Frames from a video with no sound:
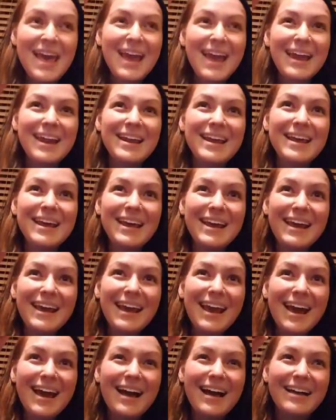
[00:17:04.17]
and
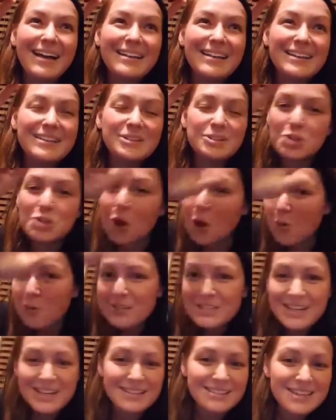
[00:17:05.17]
like there's
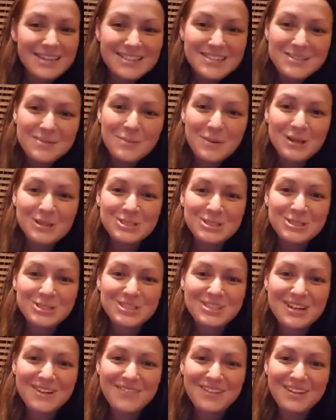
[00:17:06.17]
always like tons of
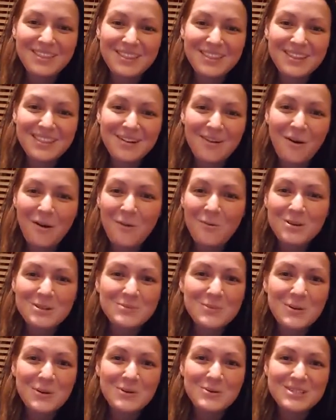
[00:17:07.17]
pictures and everything that are
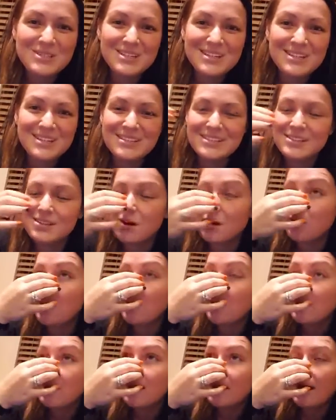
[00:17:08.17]
always posted. And
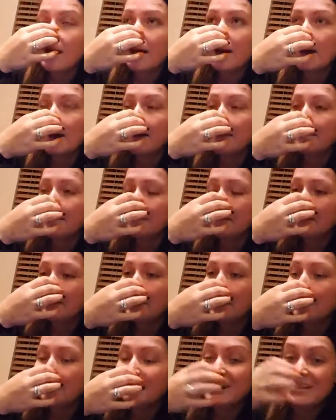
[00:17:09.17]
so
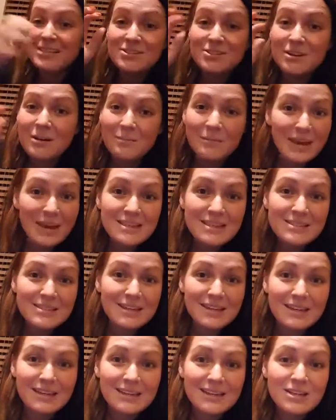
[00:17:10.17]
these are
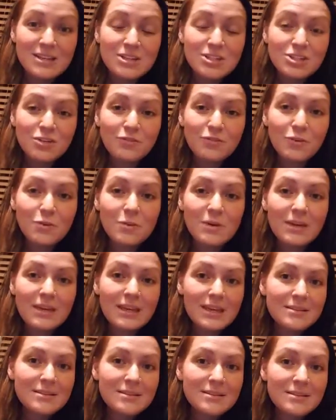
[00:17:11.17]
amazing. So if you
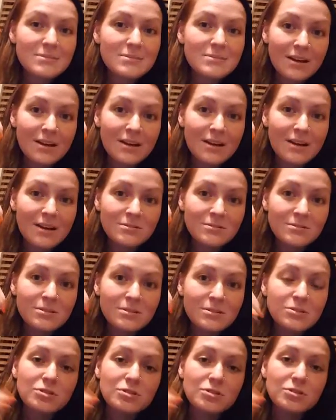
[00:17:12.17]
can get them
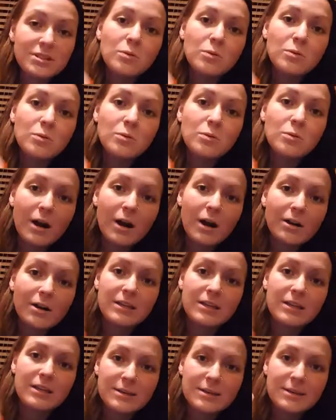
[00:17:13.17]
down, drink more
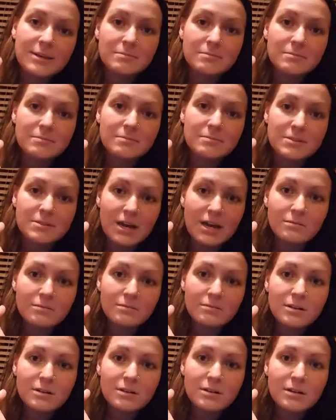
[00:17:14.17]
water to keep them
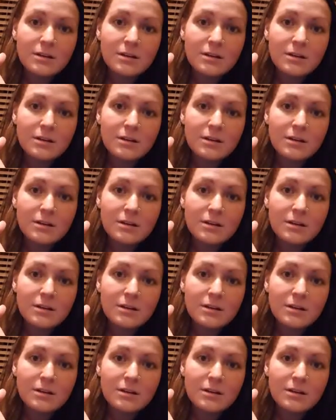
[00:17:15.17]
down.